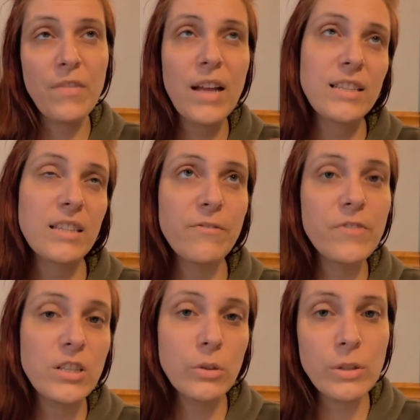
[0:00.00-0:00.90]
that's the
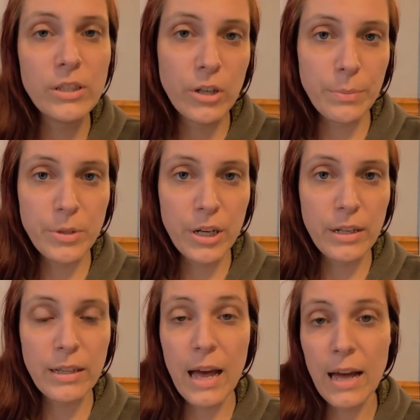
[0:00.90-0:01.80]
physical
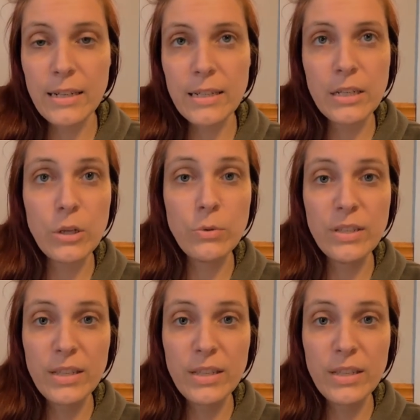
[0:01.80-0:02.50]
description that you